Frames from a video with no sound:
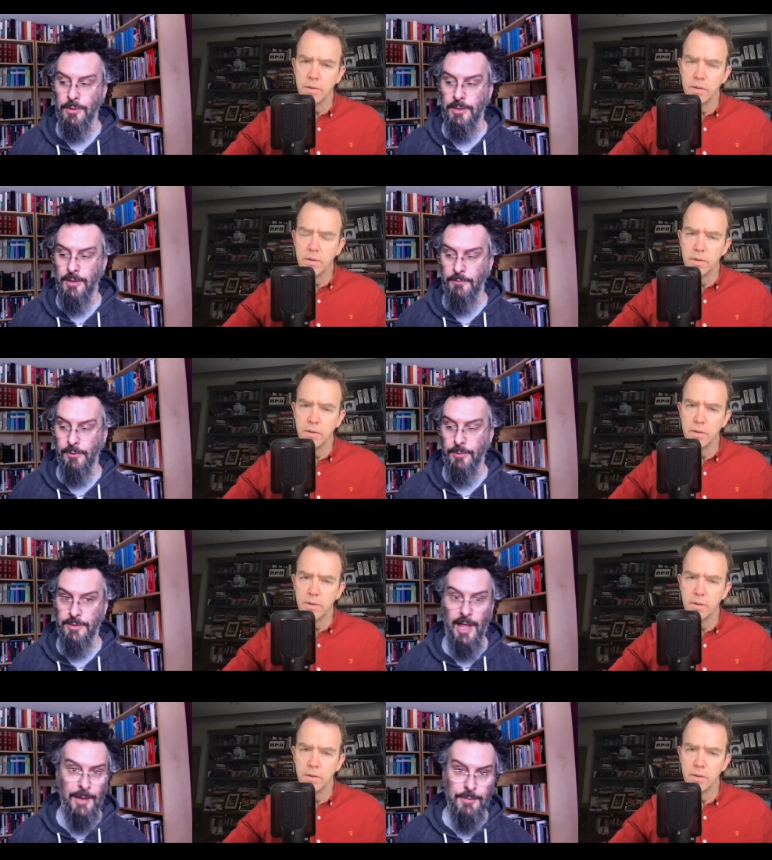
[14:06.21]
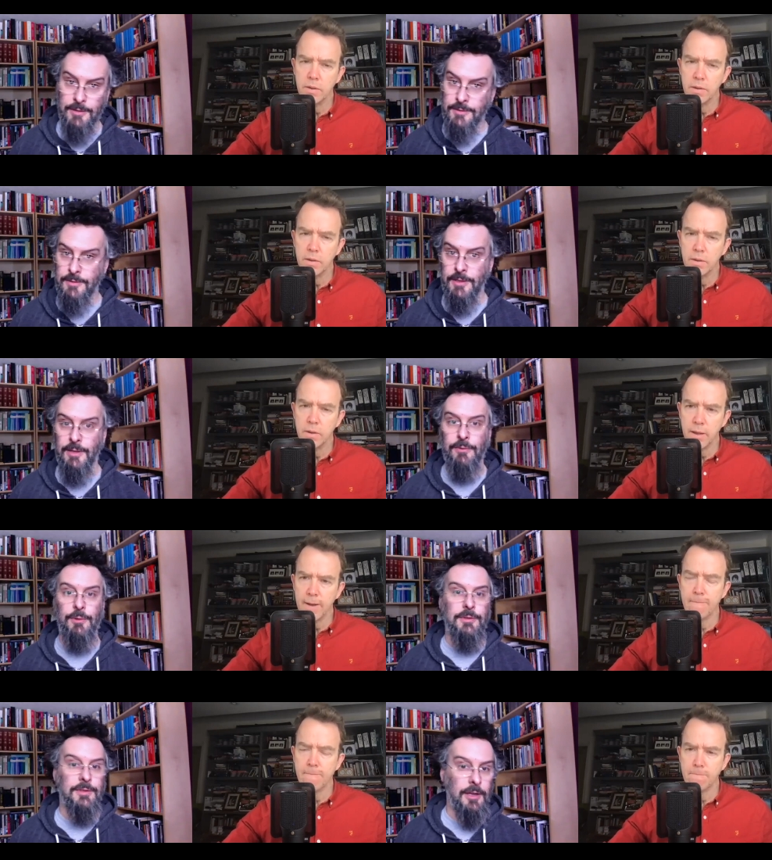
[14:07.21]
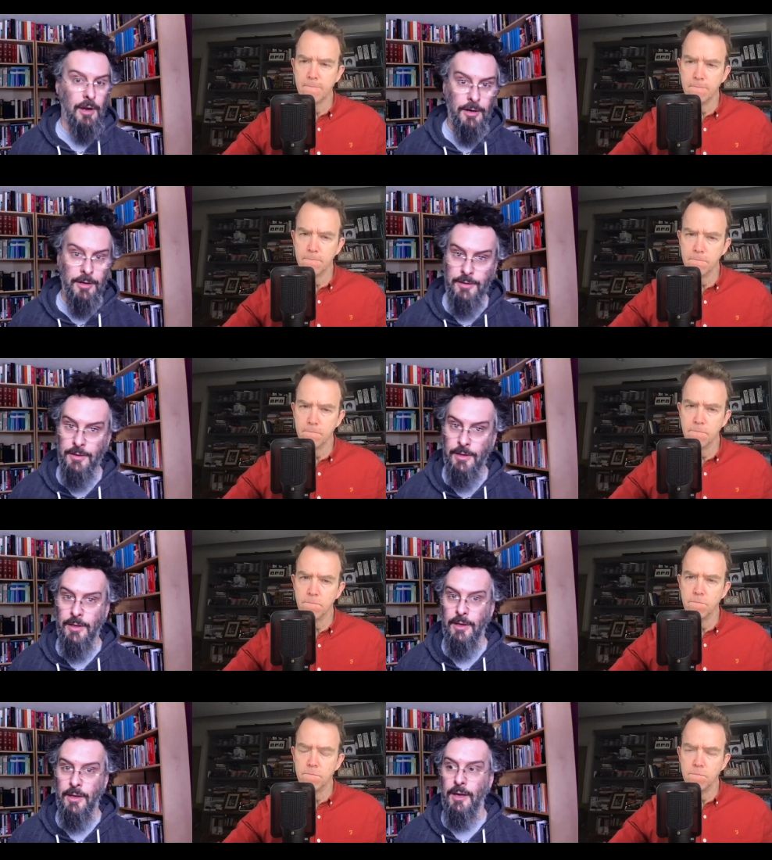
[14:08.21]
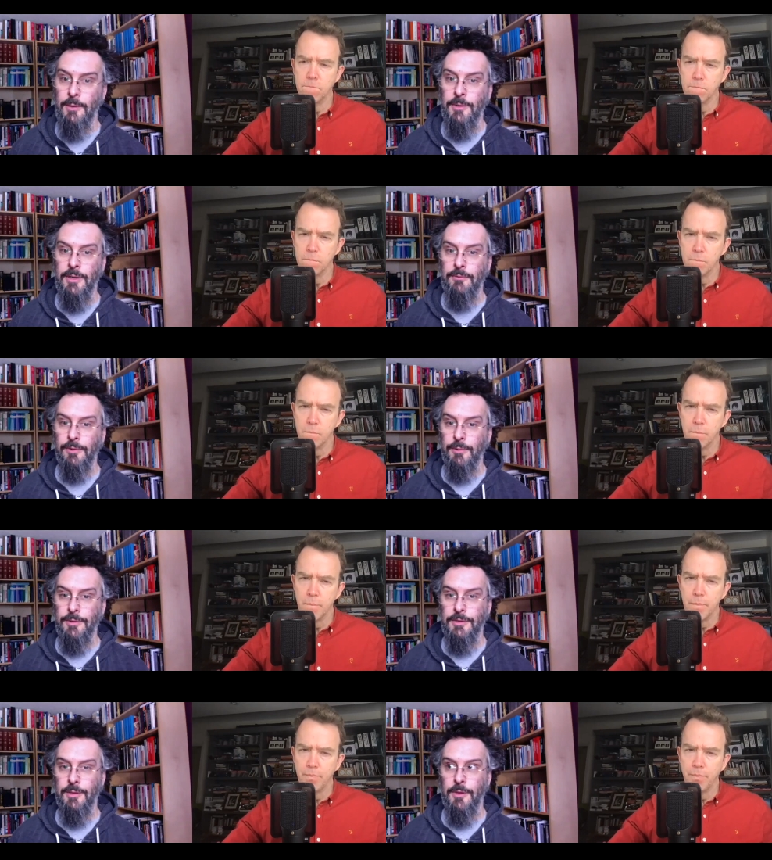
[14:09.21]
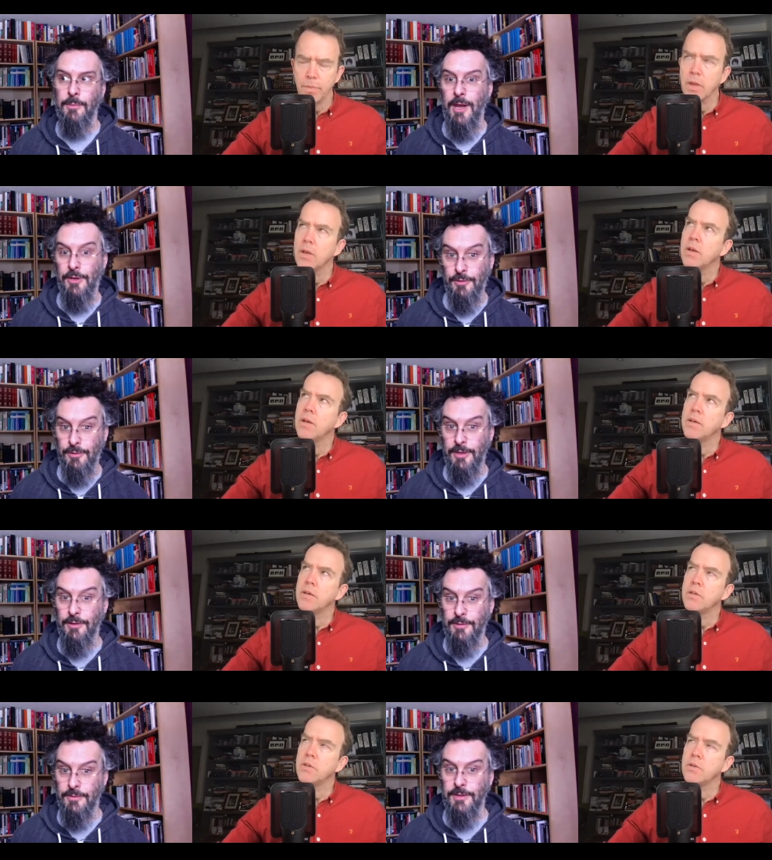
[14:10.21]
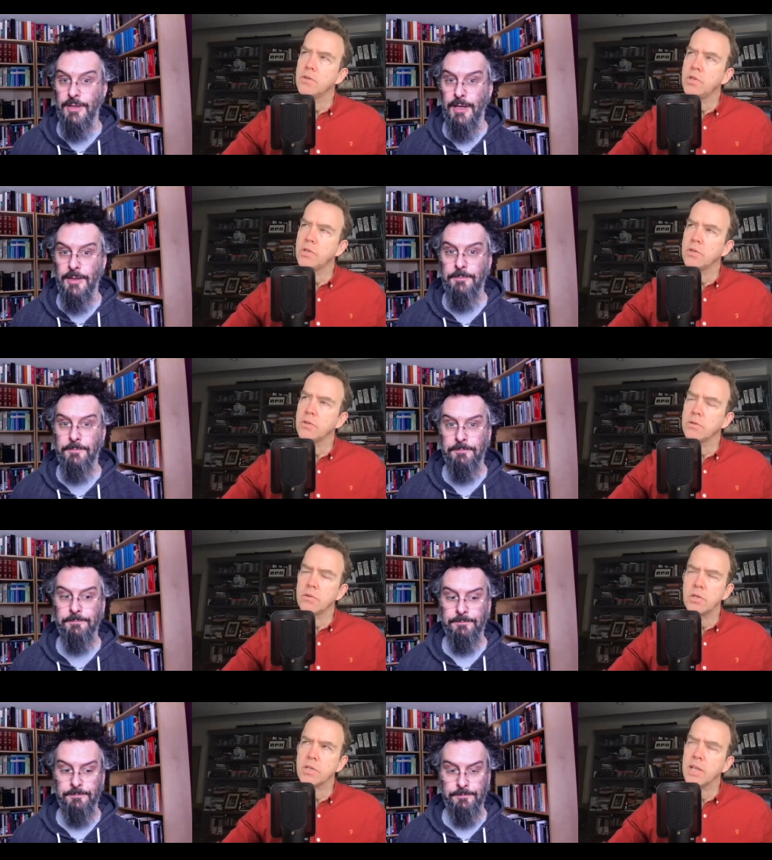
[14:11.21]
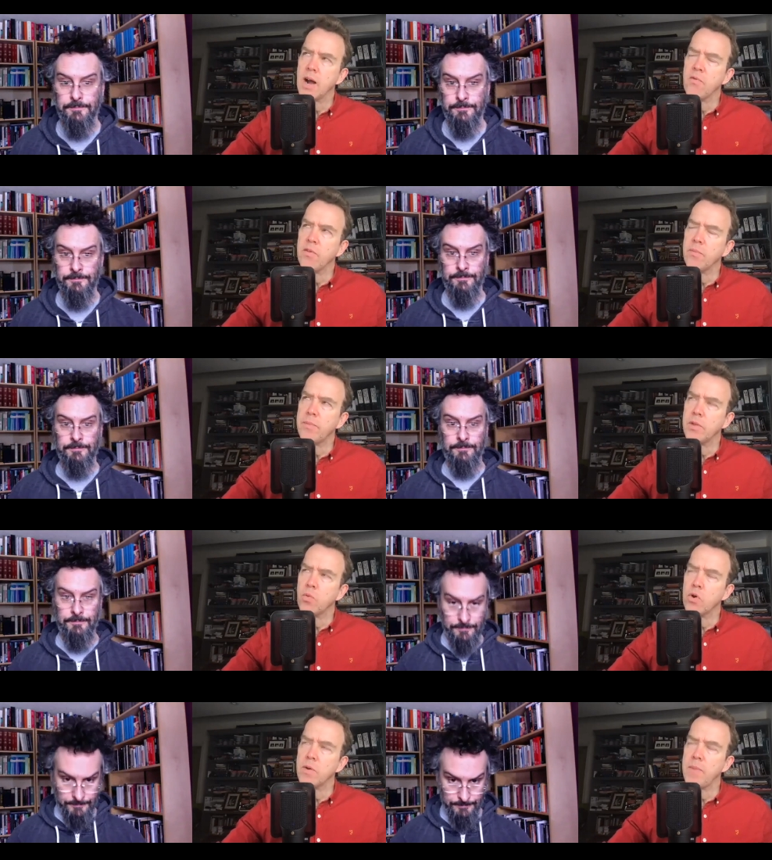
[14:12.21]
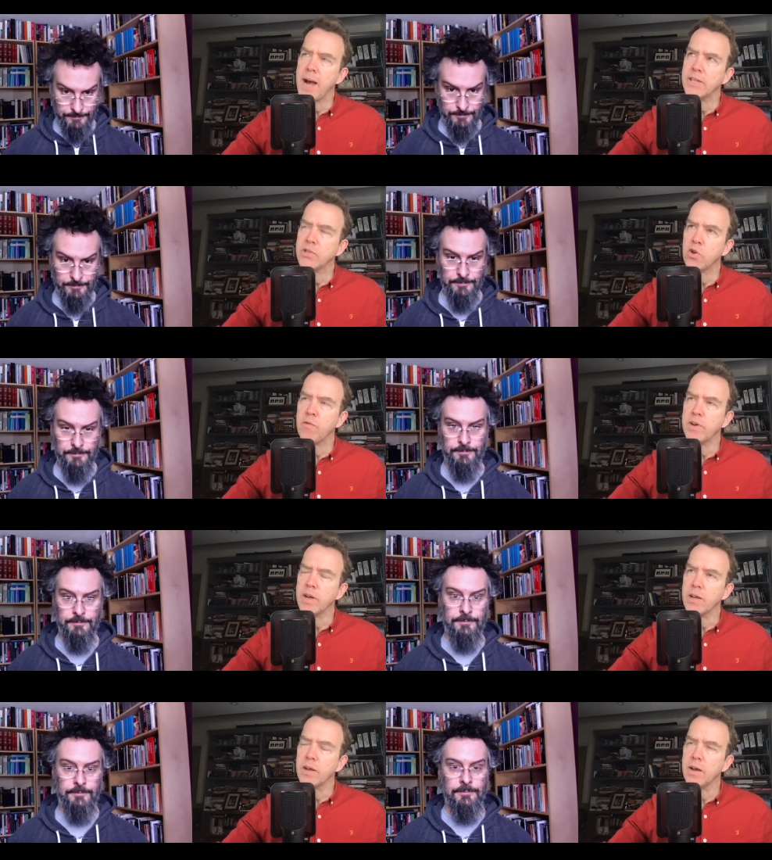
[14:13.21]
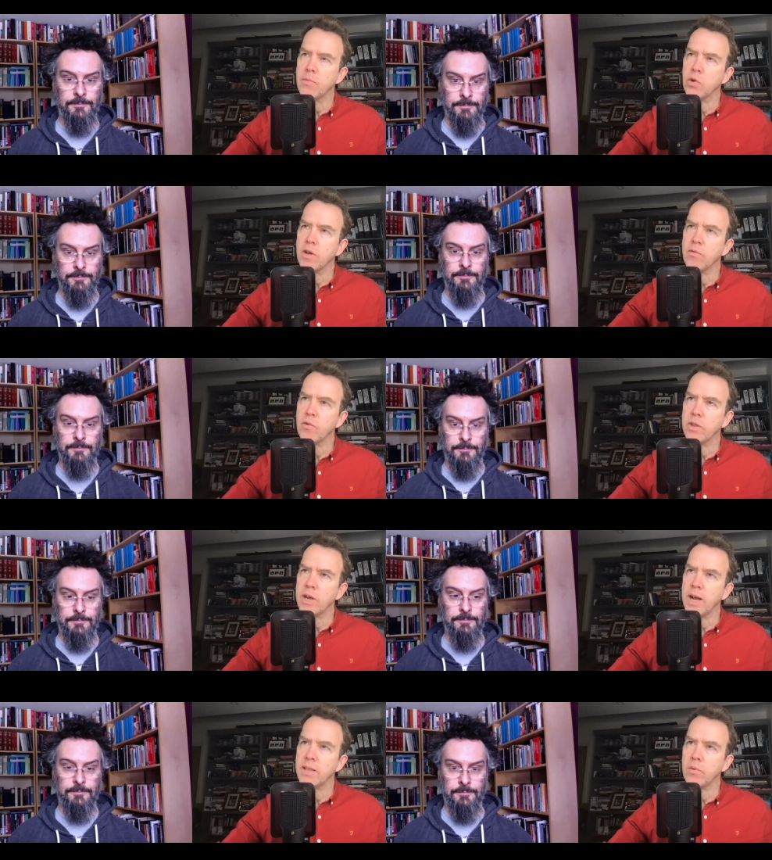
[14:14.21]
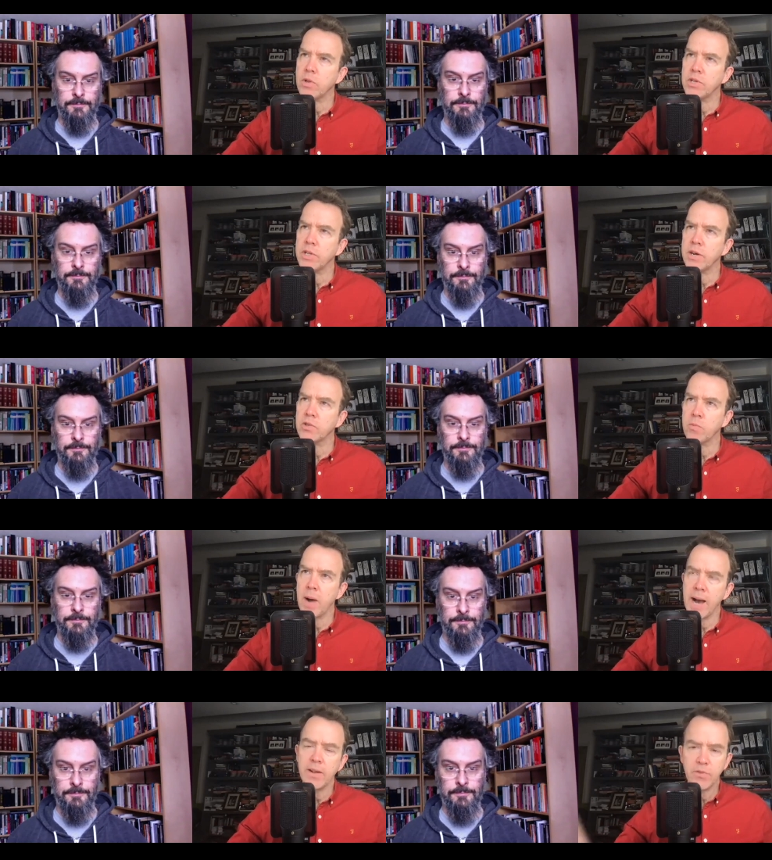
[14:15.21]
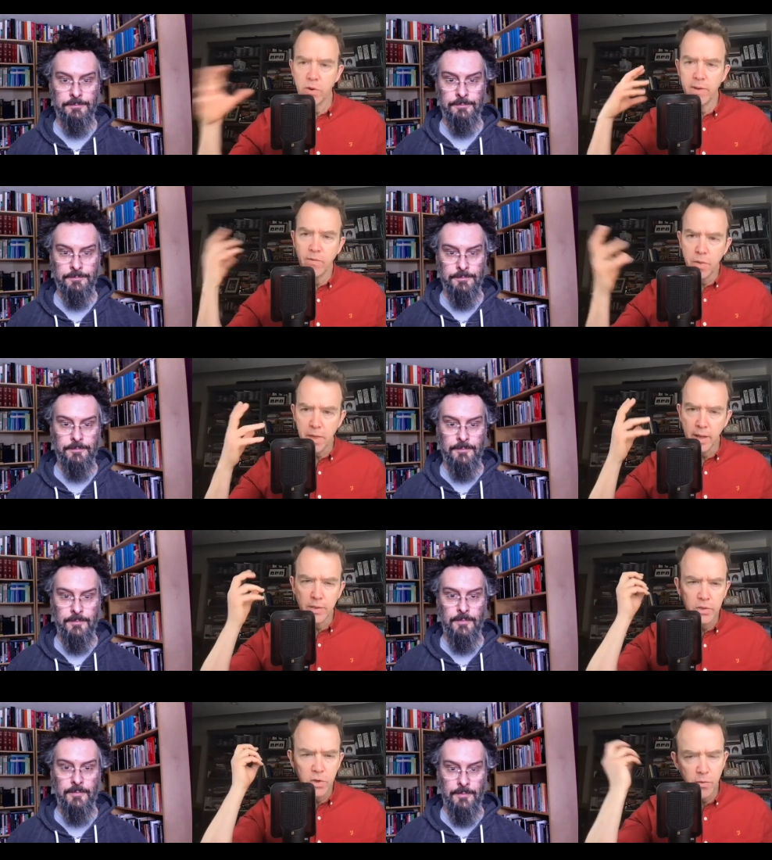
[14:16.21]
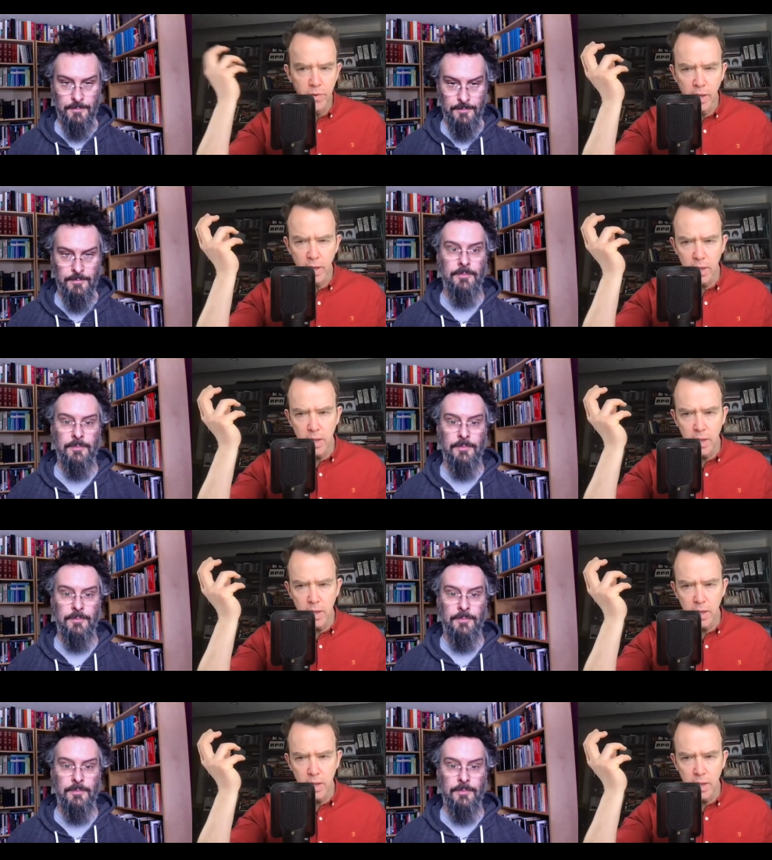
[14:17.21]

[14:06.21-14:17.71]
Speaker 1: it influenced Leibniz, it influenced Descartes, um, it influenced some of the major thinkers of the day.
Speaker 2: Just clarify the word pan-sophic. I'm looking for the etymology there. So pan is sort of everything, and sophic,